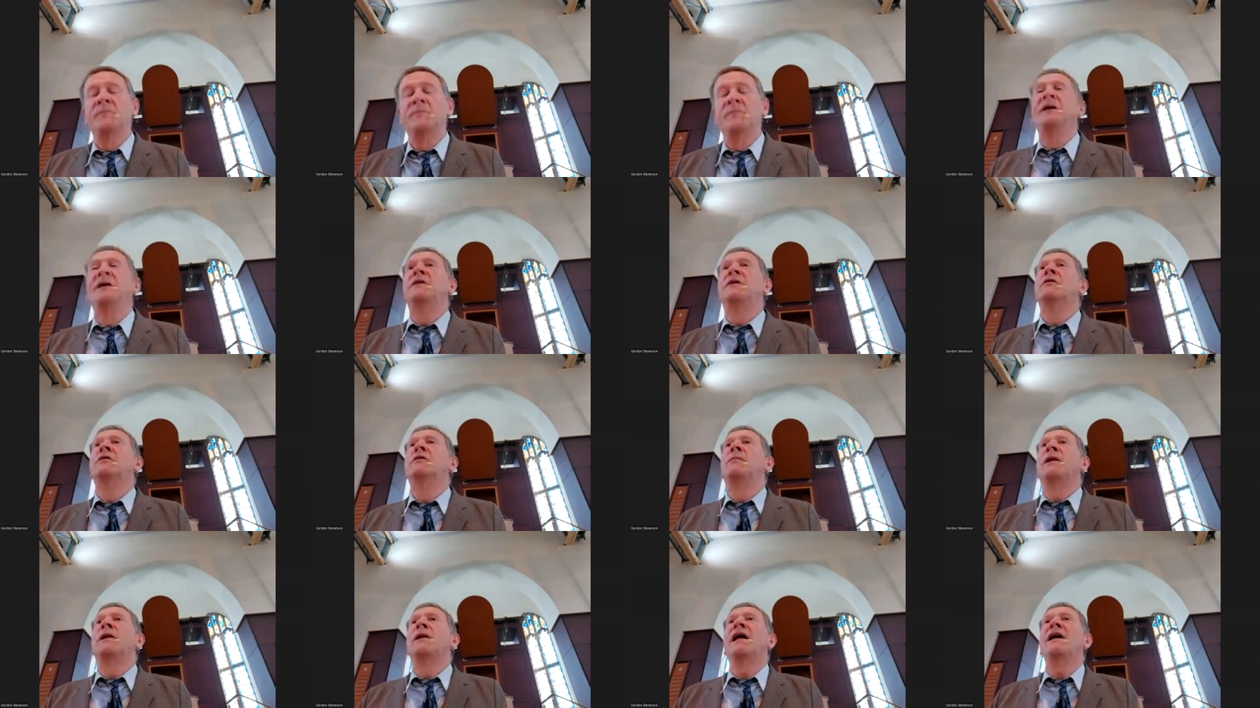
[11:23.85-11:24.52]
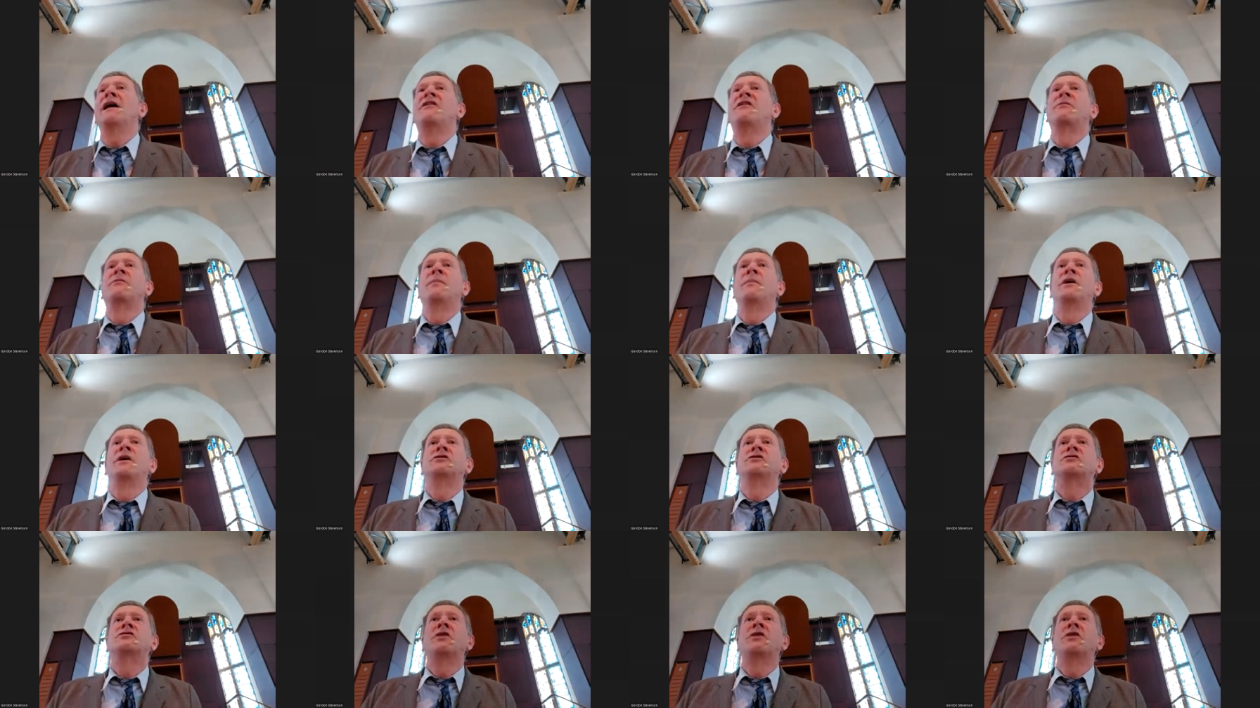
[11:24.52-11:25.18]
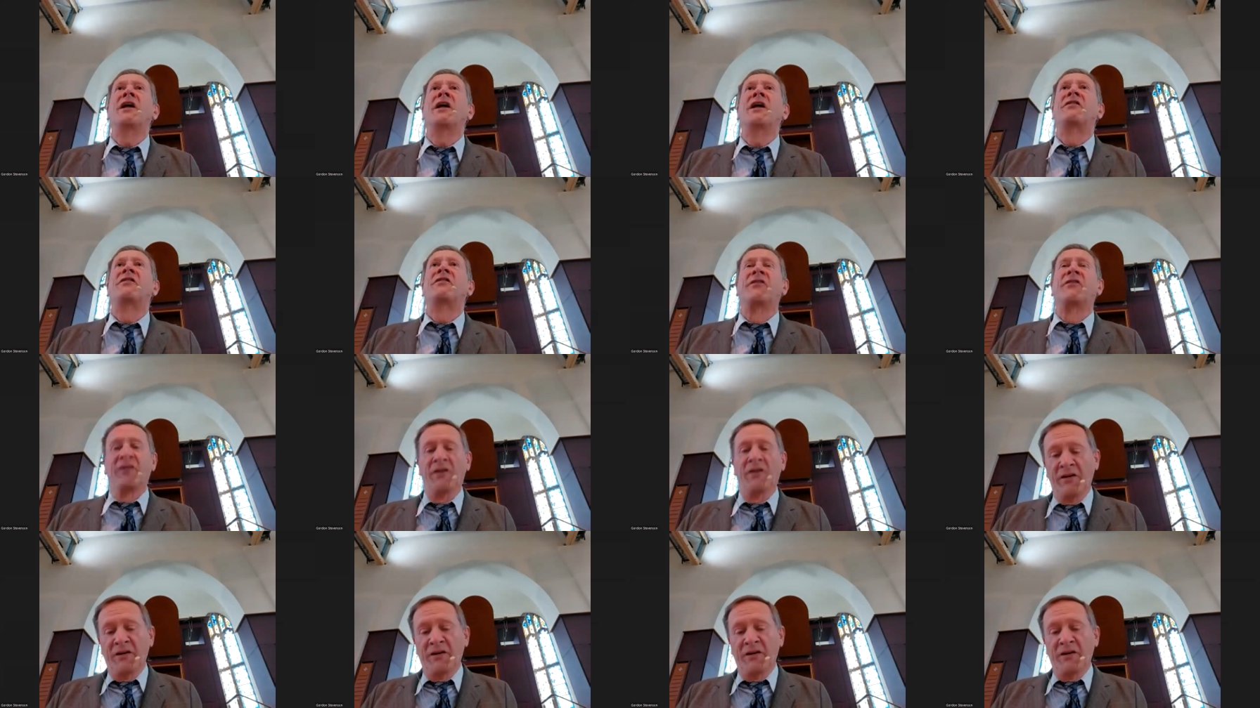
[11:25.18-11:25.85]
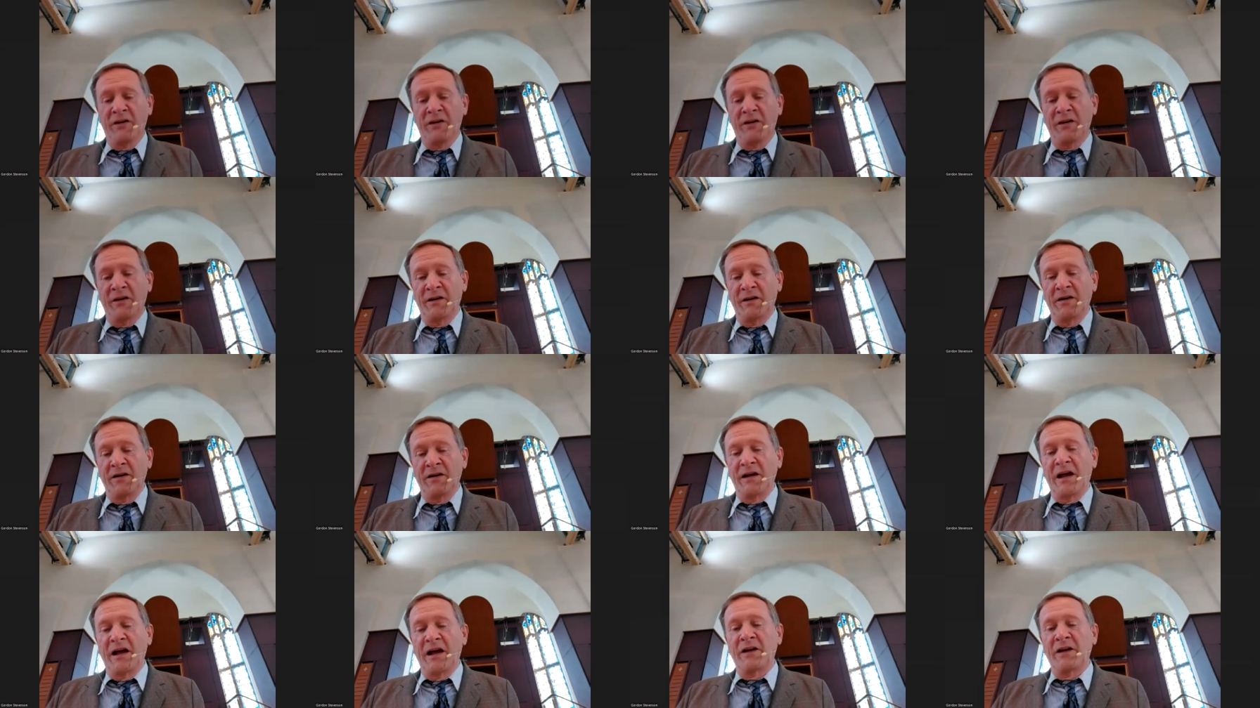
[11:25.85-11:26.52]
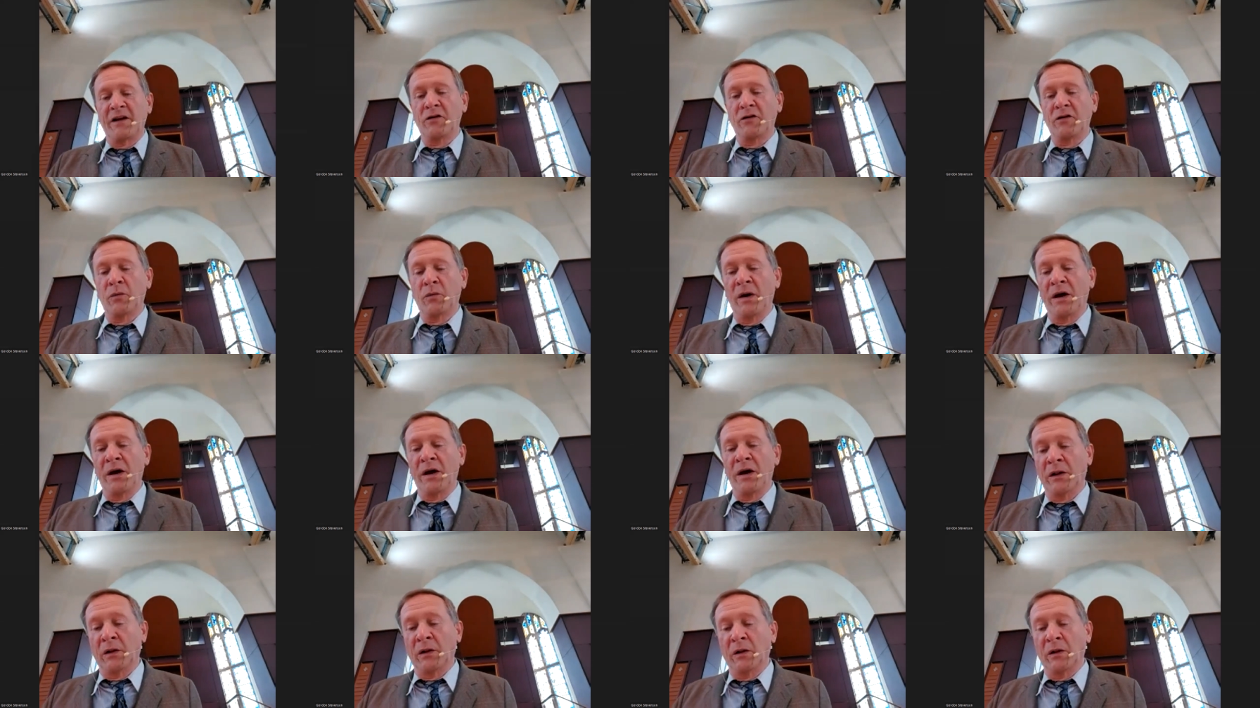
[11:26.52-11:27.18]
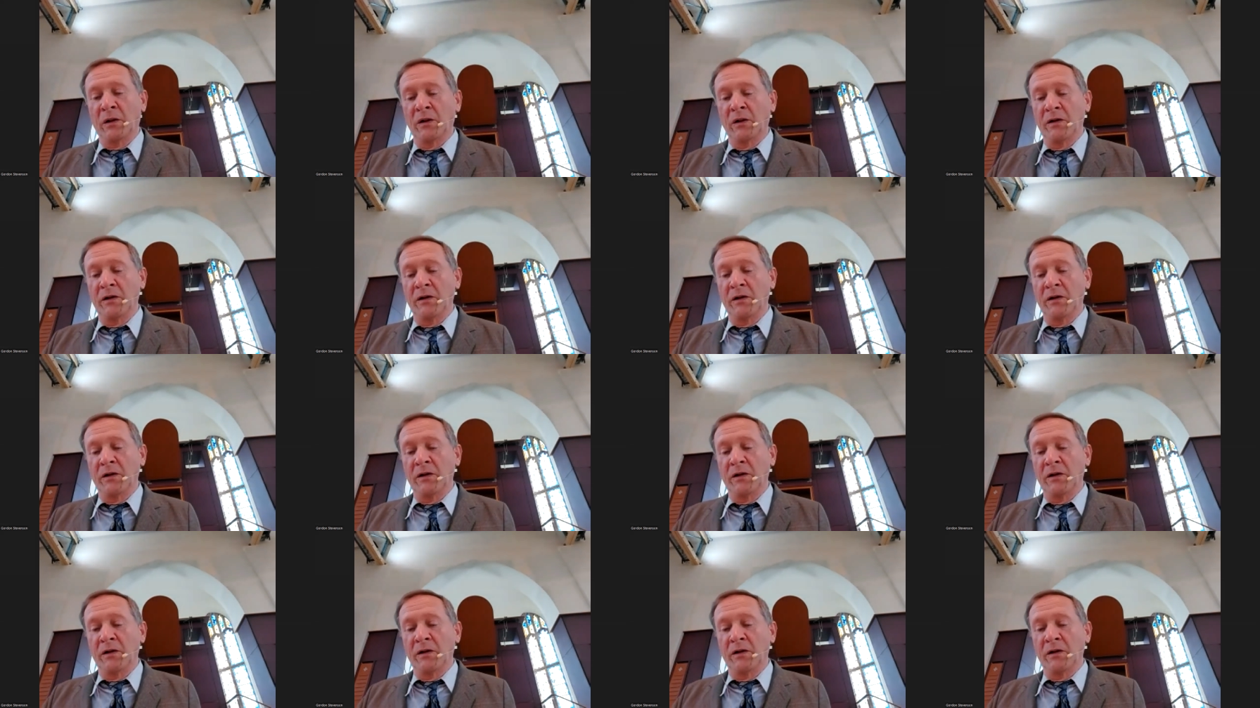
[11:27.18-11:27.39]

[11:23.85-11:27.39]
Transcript: being replaced by trust and goodwill.